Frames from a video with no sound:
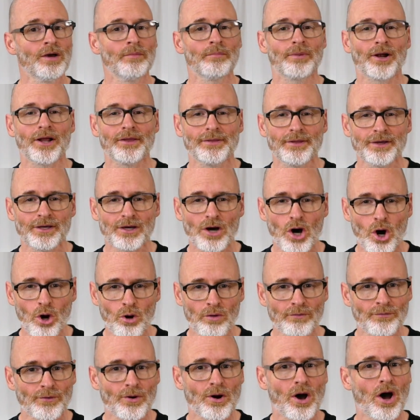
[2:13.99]
but I think
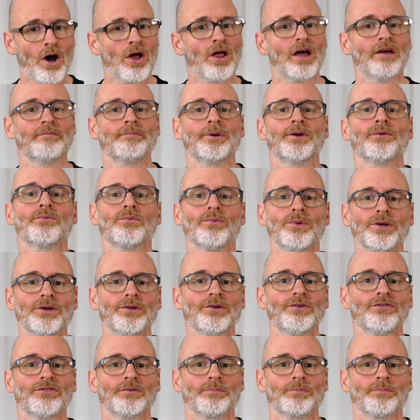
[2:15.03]
overall I've been really